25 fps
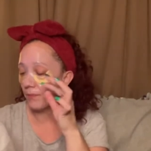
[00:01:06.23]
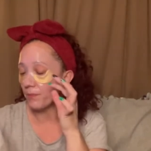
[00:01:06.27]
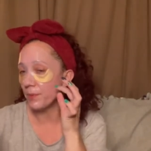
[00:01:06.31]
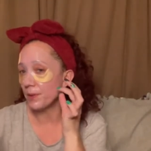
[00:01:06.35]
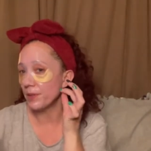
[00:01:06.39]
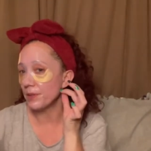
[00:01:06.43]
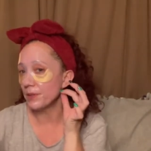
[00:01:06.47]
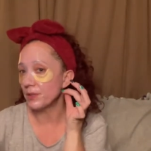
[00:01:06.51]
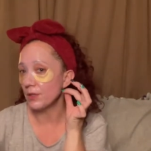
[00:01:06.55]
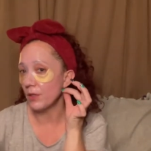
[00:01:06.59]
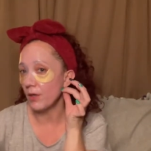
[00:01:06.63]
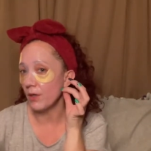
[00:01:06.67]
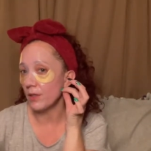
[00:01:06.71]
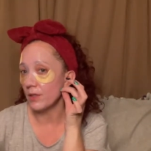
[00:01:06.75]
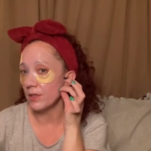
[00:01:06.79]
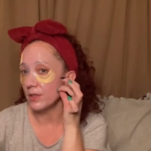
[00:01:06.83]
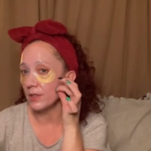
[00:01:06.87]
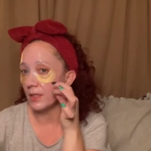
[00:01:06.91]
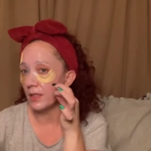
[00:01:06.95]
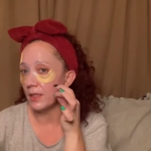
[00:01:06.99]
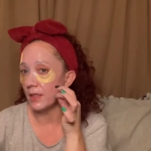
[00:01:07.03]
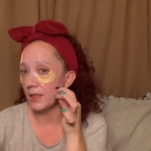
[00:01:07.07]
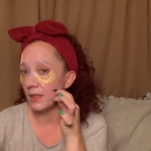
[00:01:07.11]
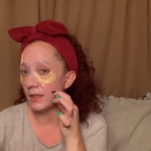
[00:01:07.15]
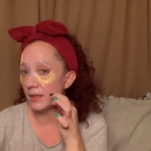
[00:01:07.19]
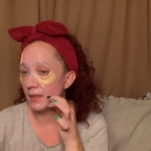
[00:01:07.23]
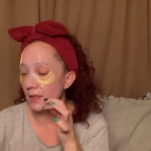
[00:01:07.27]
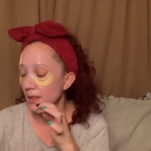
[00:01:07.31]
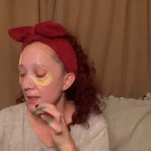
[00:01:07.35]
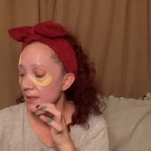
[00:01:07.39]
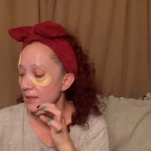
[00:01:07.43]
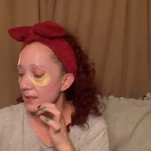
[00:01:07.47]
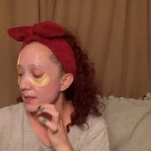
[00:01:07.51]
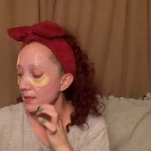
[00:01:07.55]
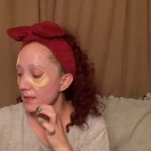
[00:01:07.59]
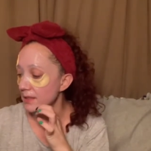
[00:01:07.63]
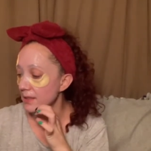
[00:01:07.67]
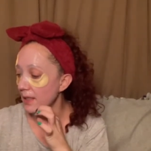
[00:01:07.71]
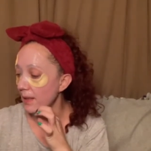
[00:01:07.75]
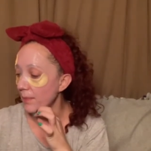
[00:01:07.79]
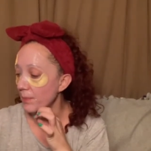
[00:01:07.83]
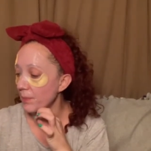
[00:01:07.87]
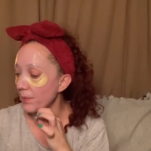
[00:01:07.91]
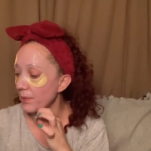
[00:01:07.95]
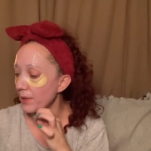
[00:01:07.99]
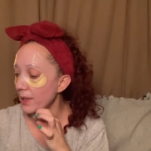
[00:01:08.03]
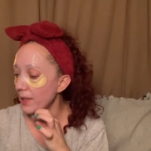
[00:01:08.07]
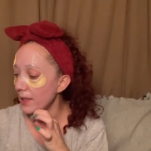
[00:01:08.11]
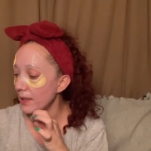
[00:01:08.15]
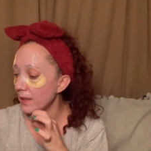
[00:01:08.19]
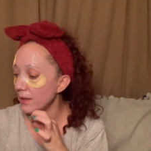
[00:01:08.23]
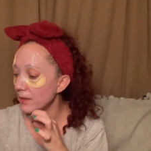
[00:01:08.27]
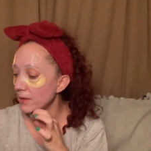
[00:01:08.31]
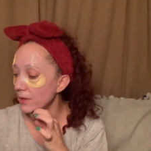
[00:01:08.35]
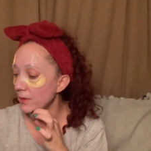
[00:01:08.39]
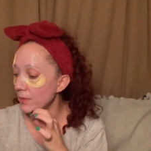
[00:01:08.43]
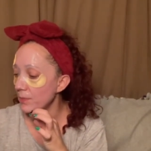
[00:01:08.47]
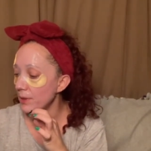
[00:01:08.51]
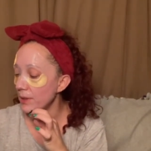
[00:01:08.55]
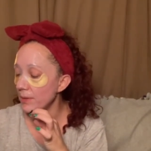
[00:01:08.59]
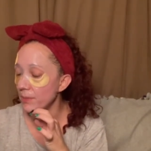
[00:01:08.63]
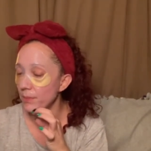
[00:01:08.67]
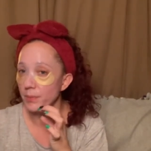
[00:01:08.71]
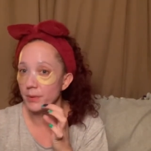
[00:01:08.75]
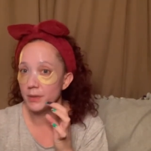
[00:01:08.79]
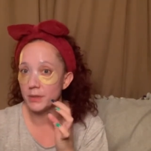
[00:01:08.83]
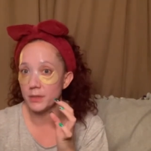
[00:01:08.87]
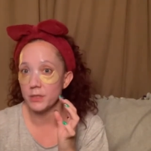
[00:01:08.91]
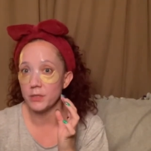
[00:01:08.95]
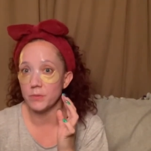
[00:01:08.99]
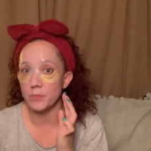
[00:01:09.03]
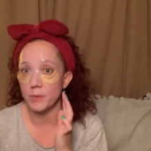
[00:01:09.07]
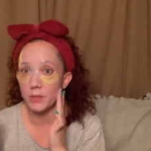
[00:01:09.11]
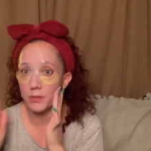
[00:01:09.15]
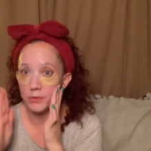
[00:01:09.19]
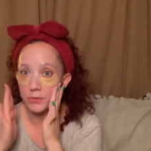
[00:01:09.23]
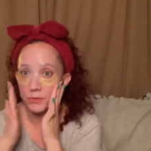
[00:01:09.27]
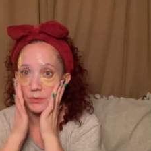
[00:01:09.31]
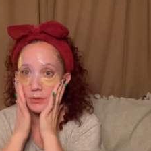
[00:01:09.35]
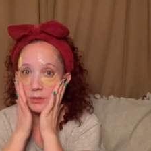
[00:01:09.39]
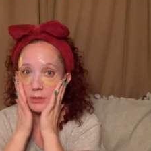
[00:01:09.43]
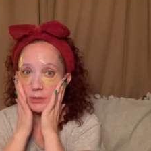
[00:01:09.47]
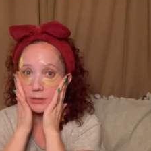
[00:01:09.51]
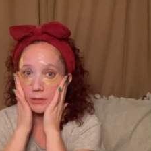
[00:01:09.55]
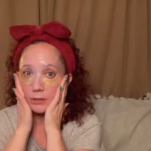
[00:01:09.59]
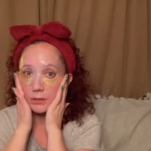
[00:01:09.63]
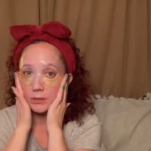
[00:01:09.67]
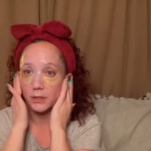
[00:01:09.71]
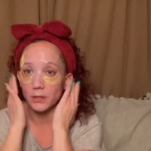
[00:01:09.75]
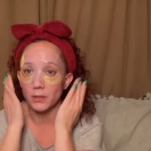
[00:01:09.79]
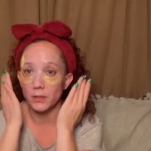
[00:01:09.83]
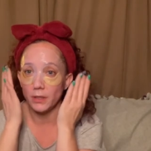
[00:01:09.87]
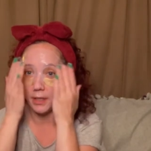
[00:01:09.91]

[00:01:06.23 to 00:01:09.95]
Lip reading: But it's hard to get it like to separate a little bit, but it smells really good.